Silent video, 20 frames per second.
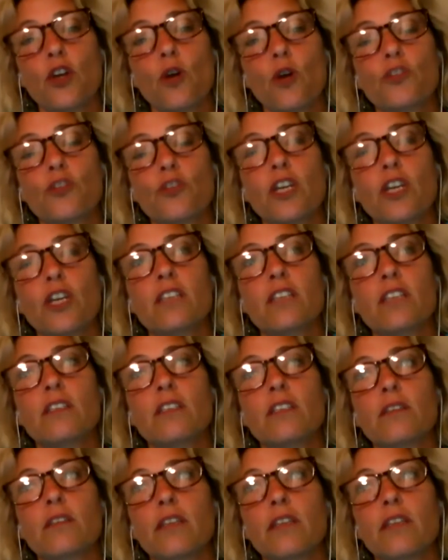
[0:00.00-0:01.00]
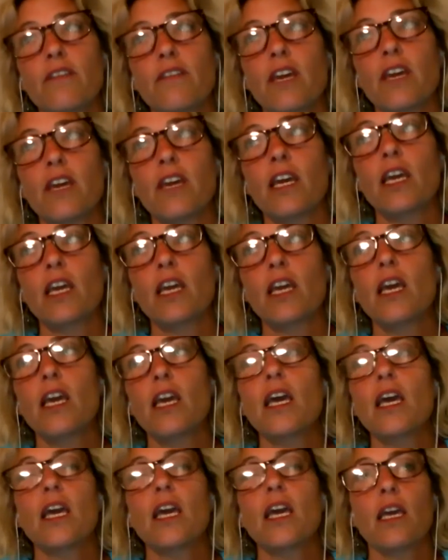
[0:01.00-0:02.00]
just living
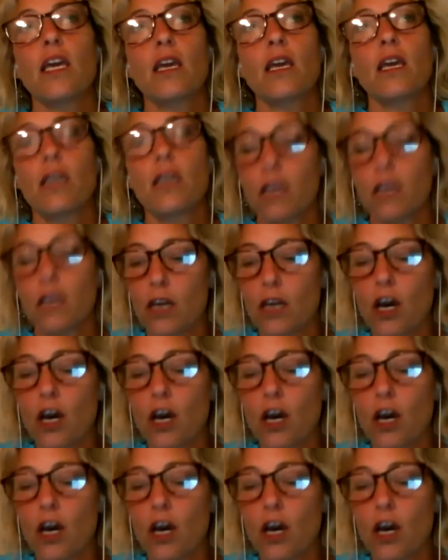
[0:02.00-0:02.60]
in,